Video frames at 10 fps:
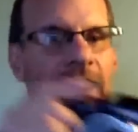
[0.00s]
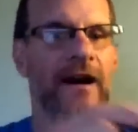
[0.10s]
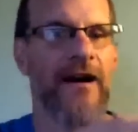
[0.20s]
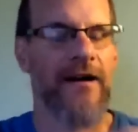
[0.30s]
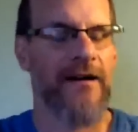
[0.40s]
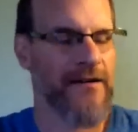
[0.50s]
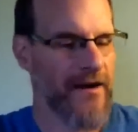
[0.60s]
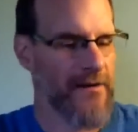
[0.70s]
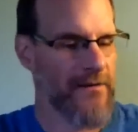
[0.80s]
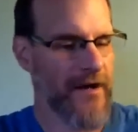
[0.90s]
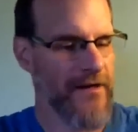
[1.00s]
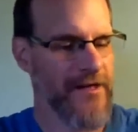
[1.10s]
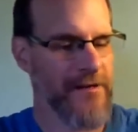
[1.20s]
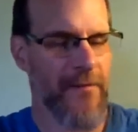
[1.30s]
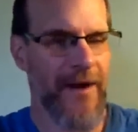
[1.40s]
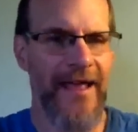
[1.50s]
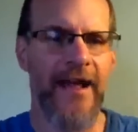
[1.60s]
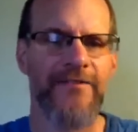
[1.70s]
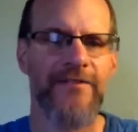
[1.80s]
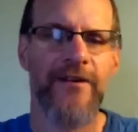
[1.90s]
Uh, I think my
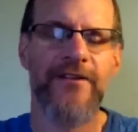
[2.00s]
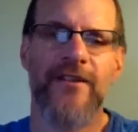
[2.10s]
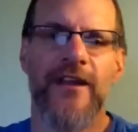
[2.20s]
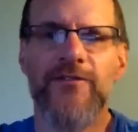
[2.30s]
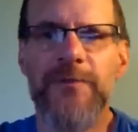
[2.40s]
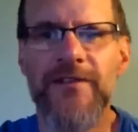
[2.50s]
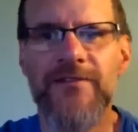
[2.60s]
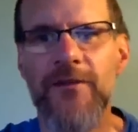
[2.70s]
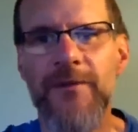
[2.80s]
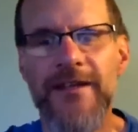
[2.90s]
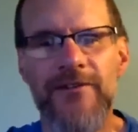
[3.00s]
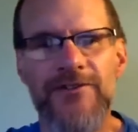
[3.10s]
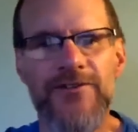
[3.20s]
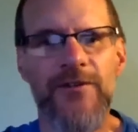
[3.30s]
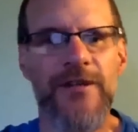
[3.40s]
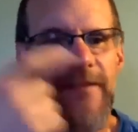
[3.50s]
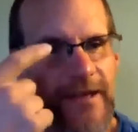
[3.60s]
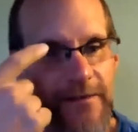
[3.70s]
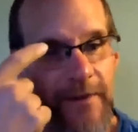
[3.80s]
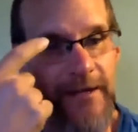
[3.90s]
answer is that I've spent so many years shooting
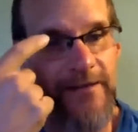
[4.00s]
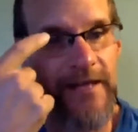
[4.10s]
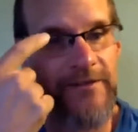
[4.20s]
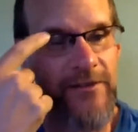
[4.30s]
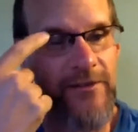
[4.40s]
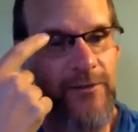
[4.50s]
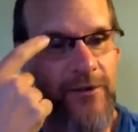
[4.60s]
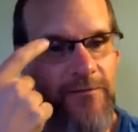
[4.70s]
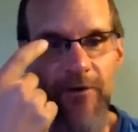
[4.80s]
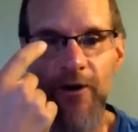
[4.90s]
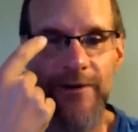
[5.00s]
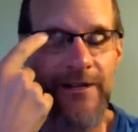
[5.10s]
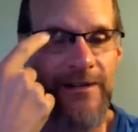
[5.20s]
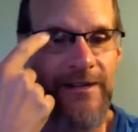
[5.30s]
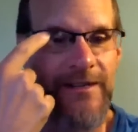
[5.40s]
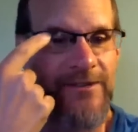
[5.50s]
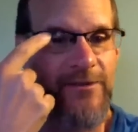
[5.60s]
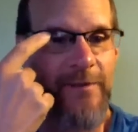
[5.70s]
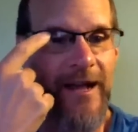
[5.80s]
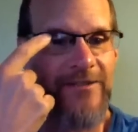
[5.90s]
that my glasses are sort of permanently
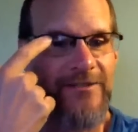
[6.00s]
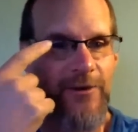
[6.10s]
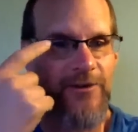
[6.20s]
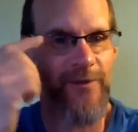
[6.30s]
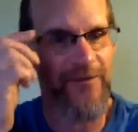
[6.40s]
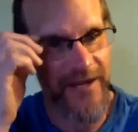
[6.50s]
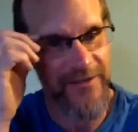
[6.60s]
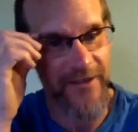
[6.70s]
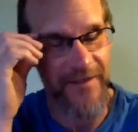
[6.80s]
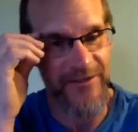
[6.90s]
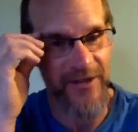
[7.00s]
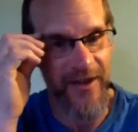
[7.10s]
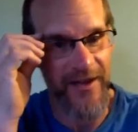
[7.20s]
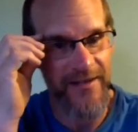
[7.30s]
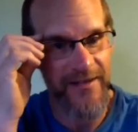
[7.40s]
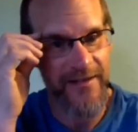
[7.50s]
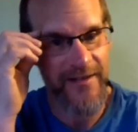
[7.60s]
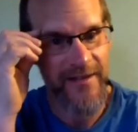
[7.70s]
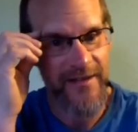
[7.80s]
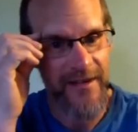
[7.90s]
smashed towards my face on this side.
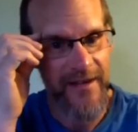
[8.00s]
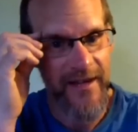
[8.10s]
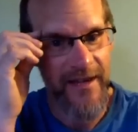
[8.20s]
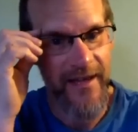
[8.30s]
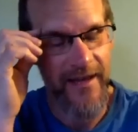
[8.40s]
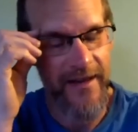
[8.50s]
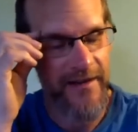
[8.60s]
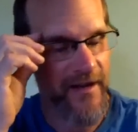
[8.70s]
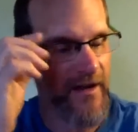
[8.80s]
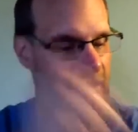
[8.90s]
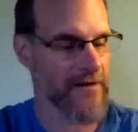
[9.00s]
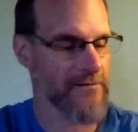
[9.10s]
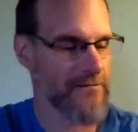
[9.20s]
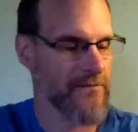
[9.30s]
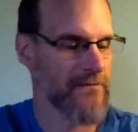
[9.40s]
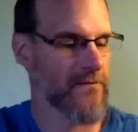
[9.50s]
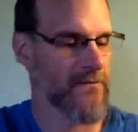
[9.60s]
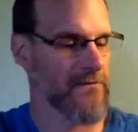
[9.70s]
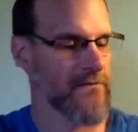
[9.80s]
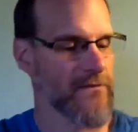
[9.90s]
And uh,
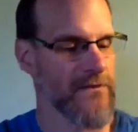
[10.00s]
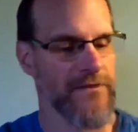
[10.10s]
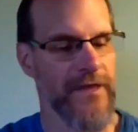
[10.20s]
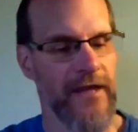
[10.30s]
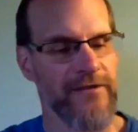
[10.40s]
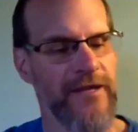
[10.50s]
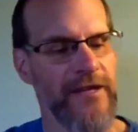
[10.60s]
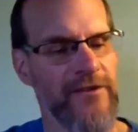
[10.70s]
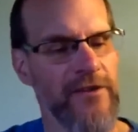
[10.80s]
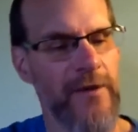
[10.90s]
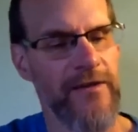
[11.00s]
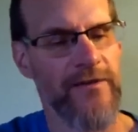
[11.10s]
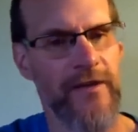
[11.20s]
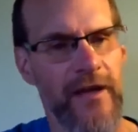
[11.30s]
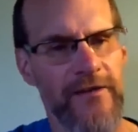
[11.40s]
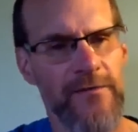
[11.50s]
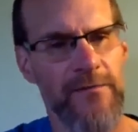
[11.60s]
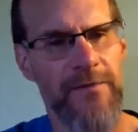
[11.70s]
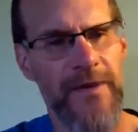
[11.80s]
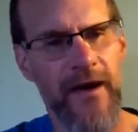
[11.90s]
the XT2 has a nice
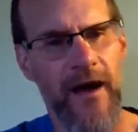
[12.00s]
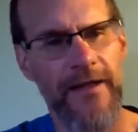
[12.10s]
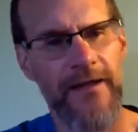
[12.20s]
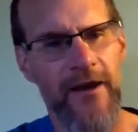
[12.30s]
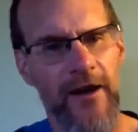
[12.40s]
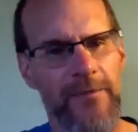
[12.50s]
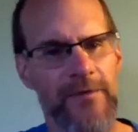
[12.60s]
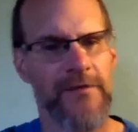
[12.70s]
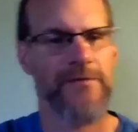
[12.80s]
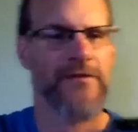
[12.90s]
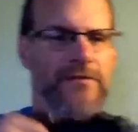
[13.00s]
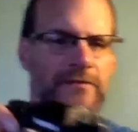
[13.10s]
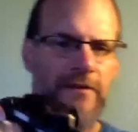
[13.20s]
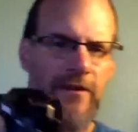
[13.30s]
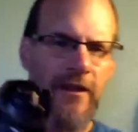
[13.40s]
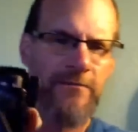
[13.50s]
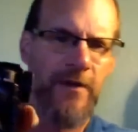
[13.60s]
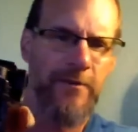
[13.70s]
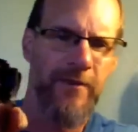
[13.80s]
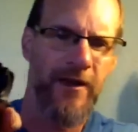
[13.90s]
big eye cup. The light
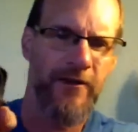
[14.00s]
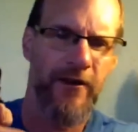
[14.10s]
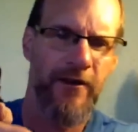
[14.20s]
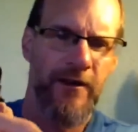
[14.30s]
might be better here.